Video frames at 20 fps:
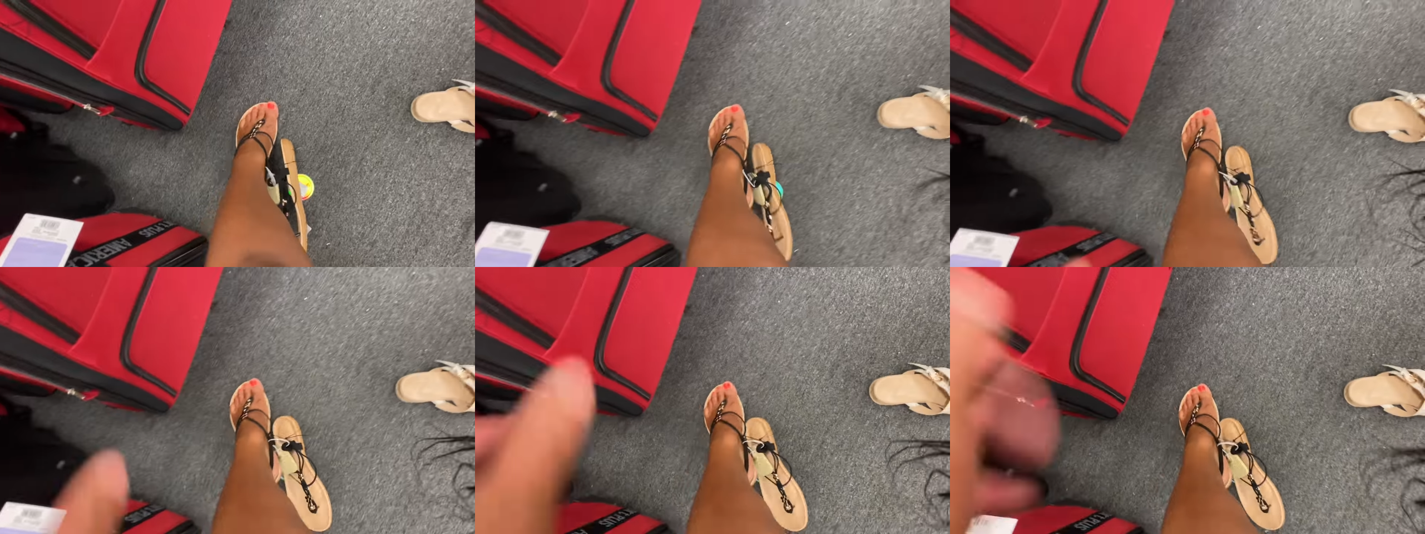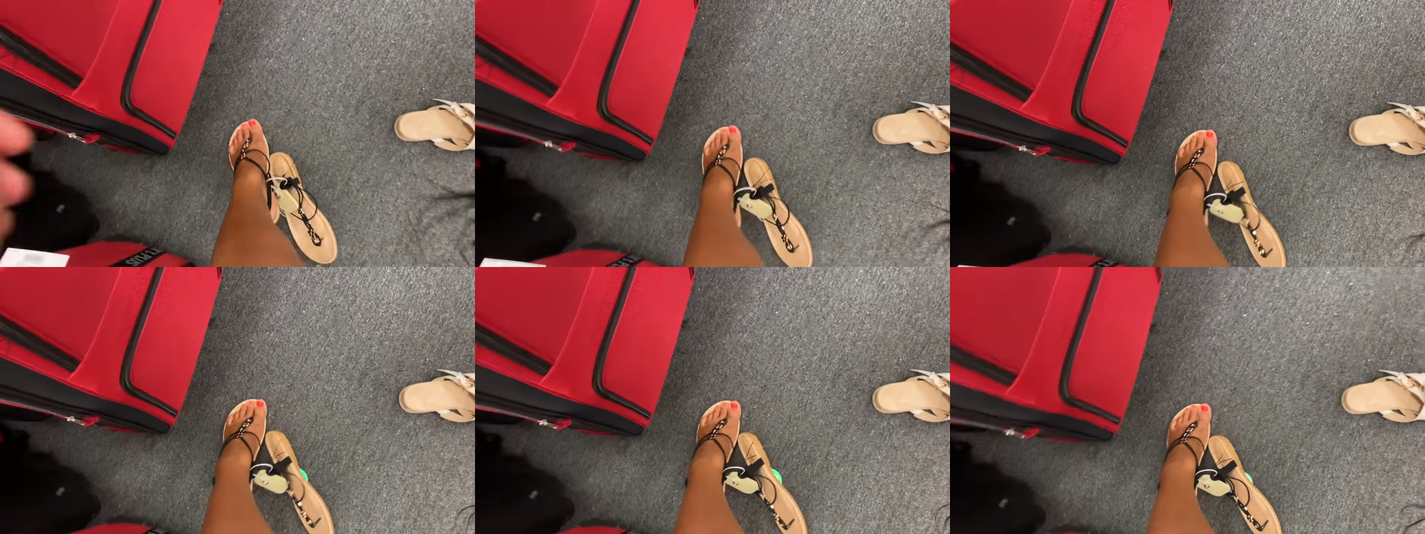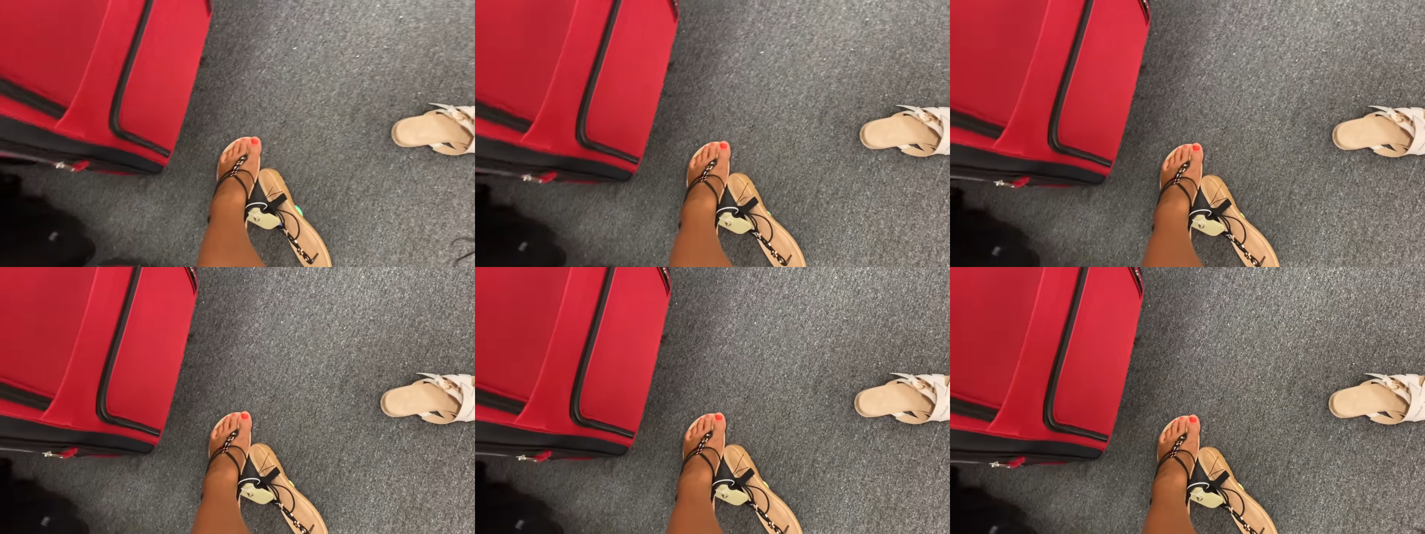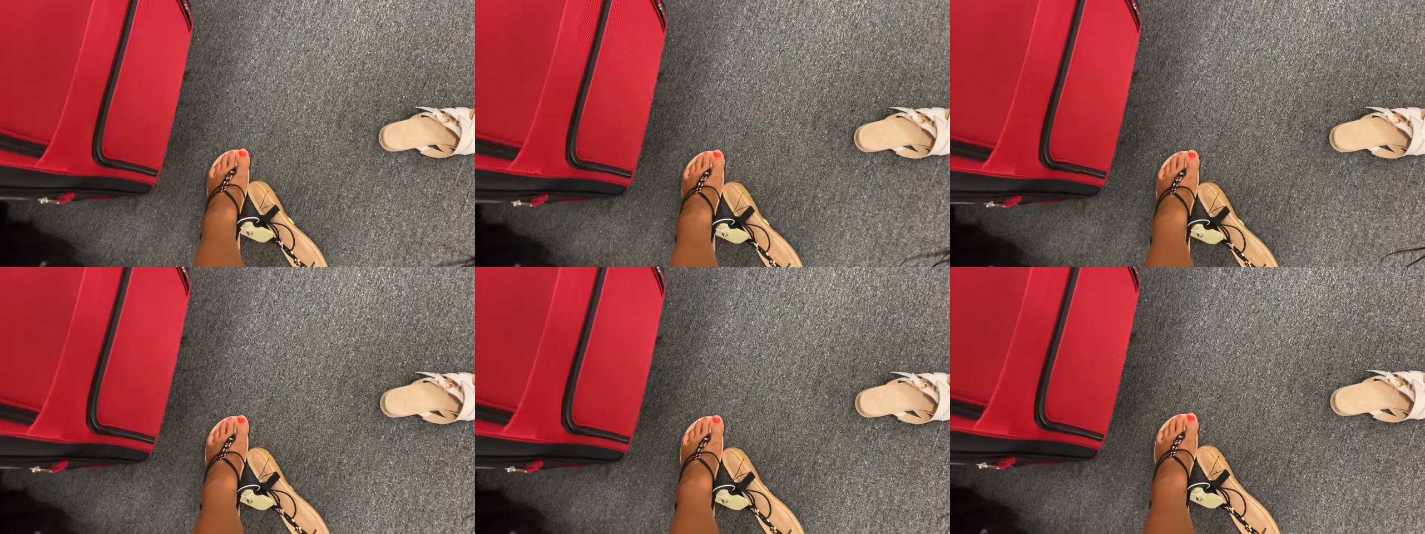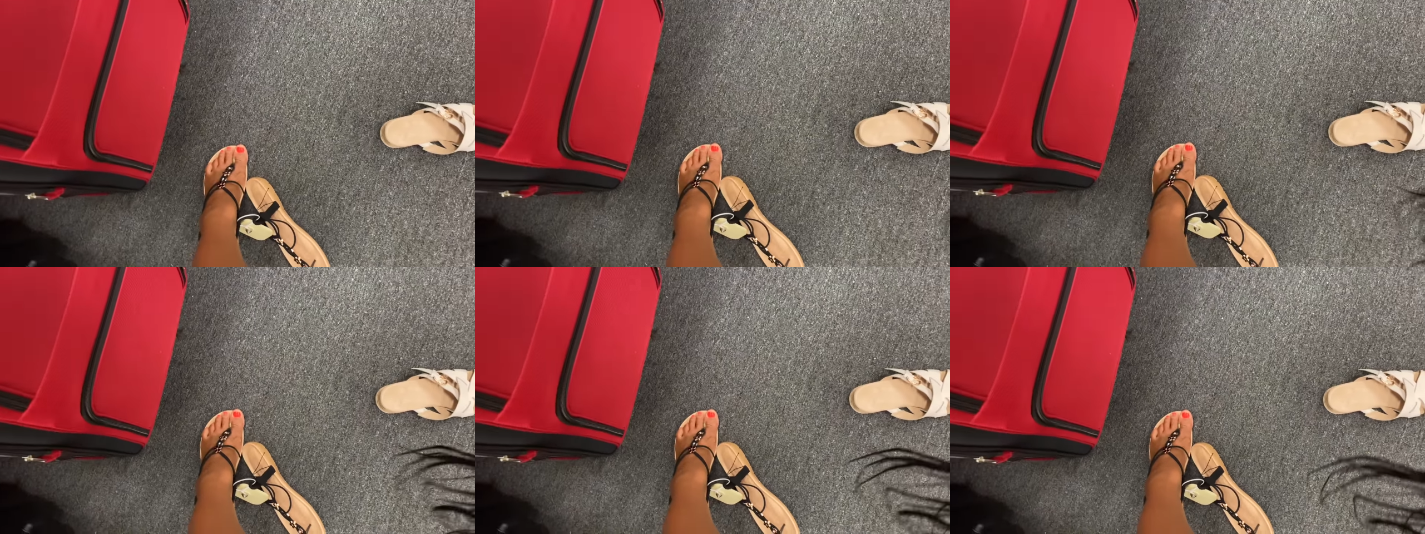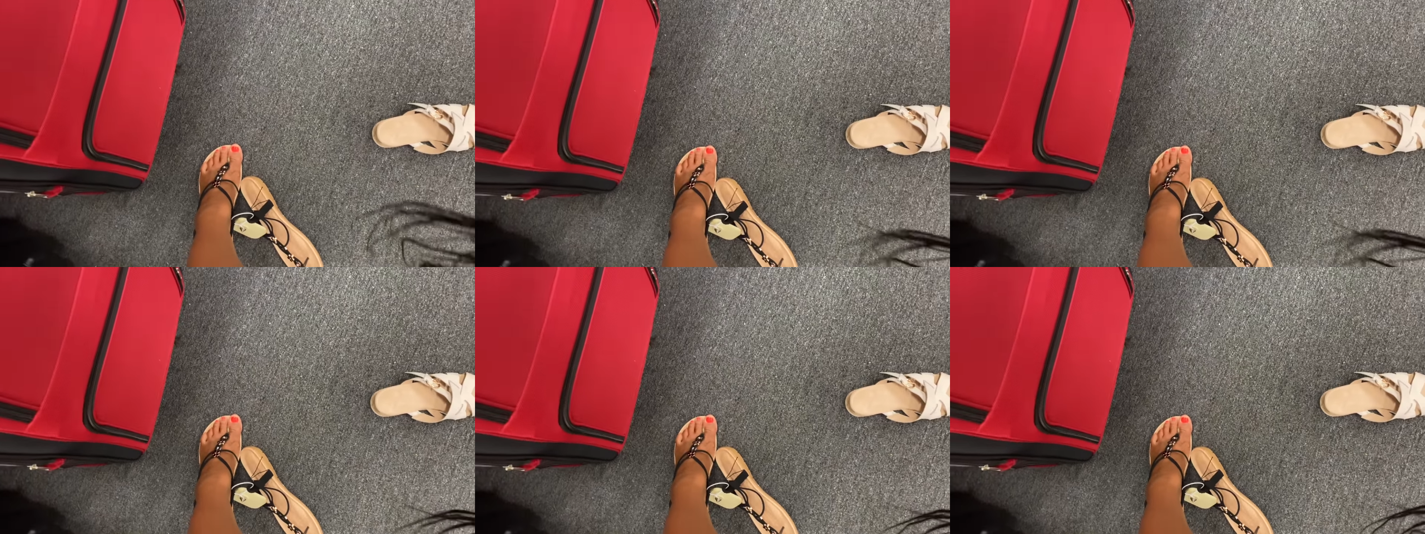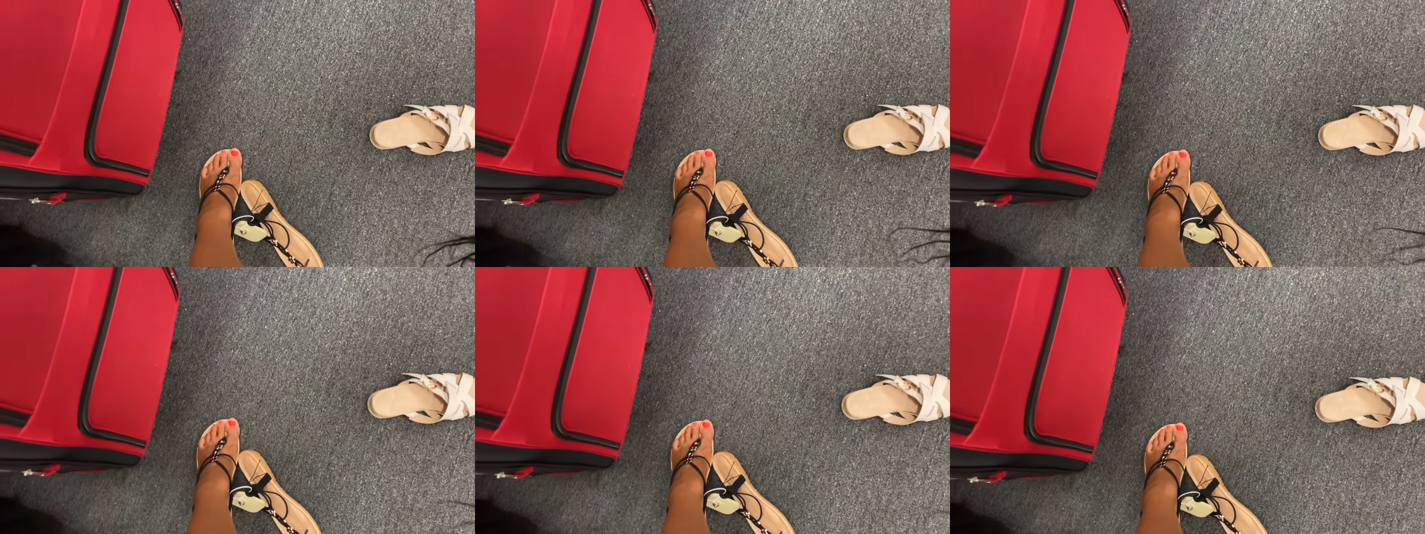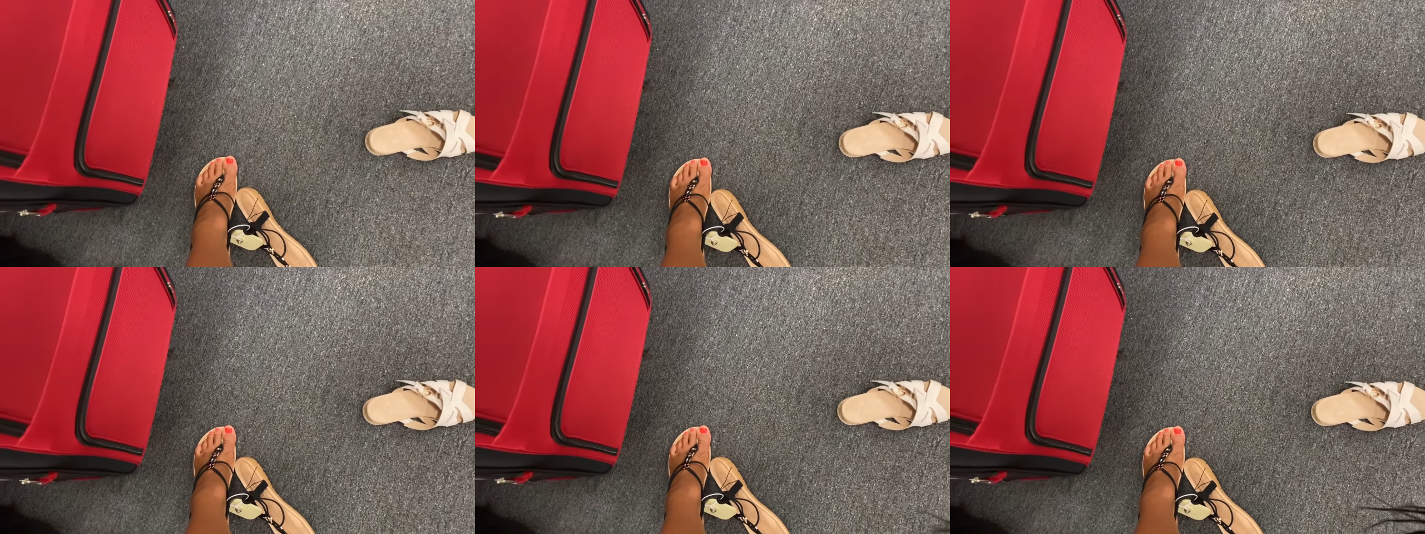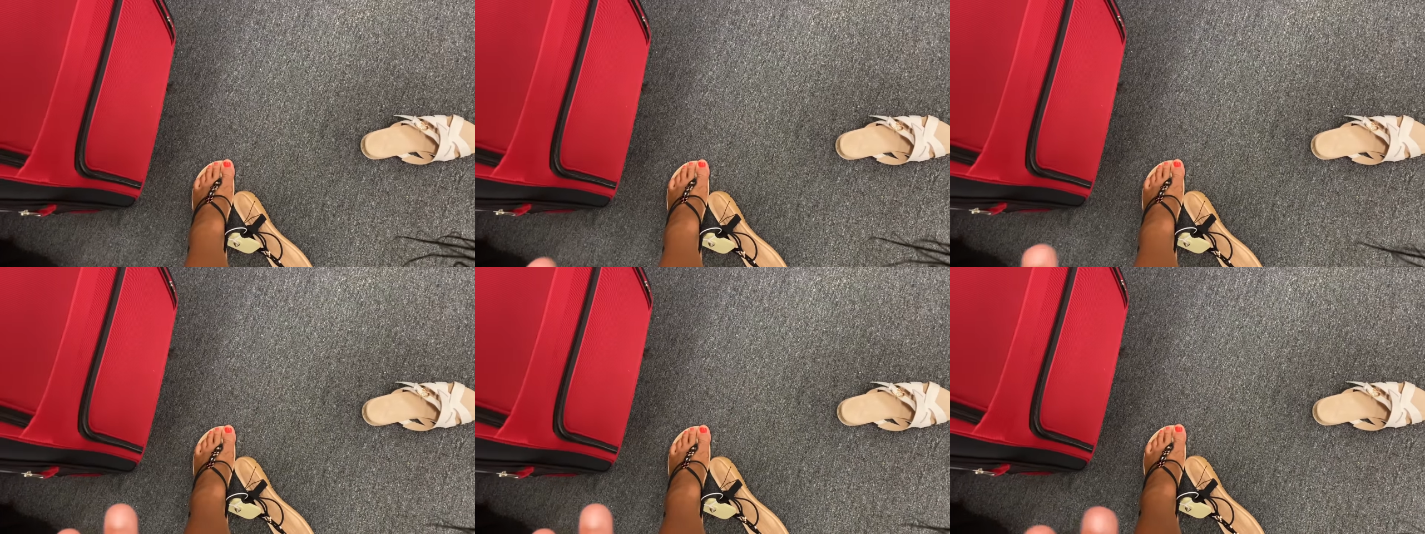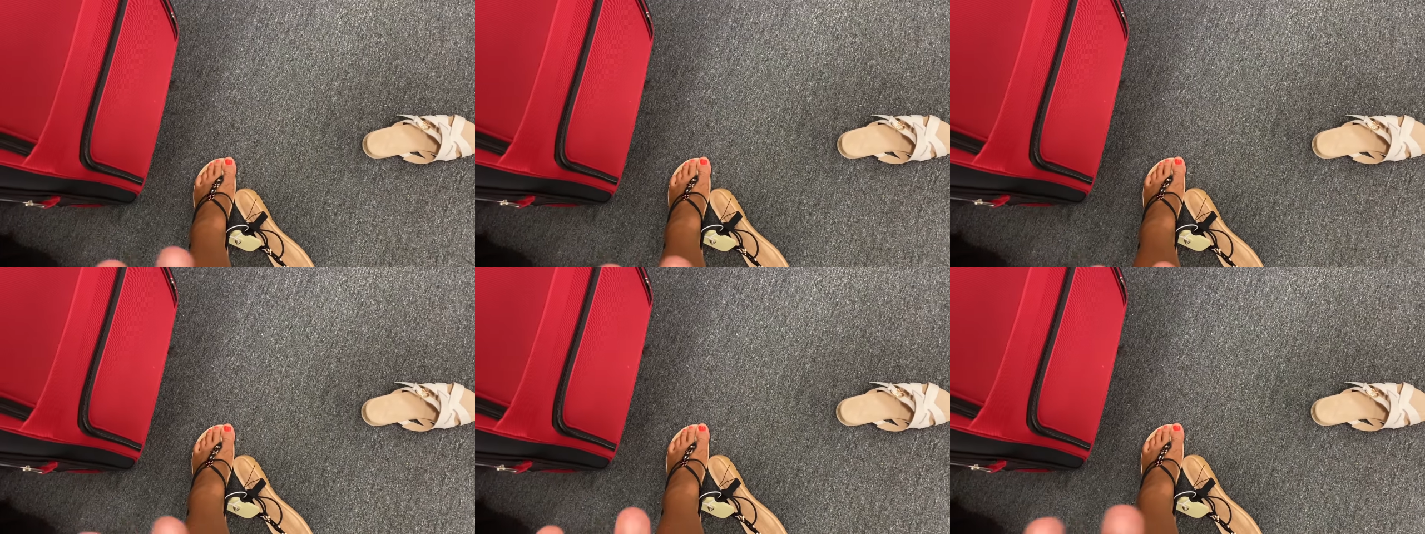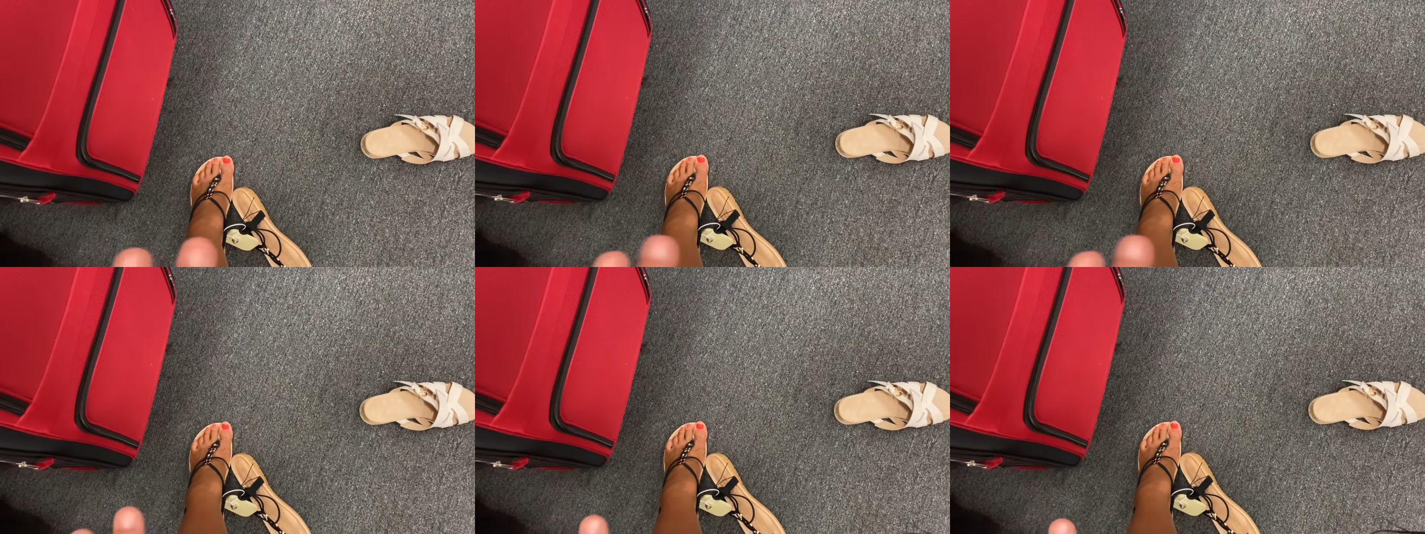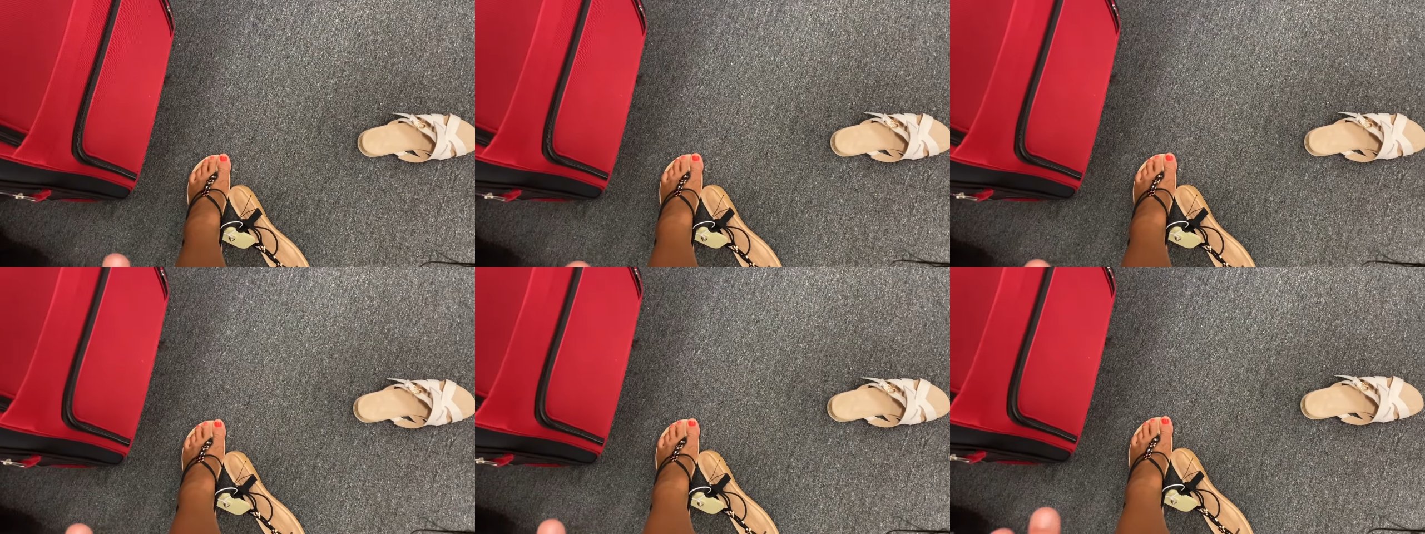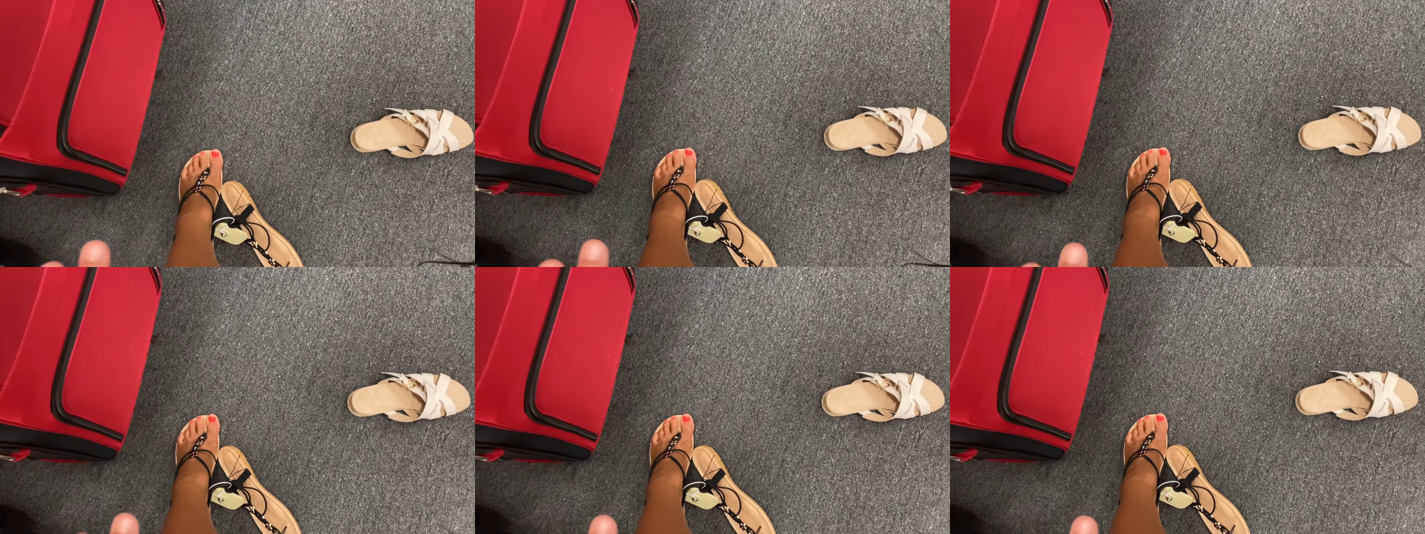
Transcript: No face is visible, so there are no lips to read.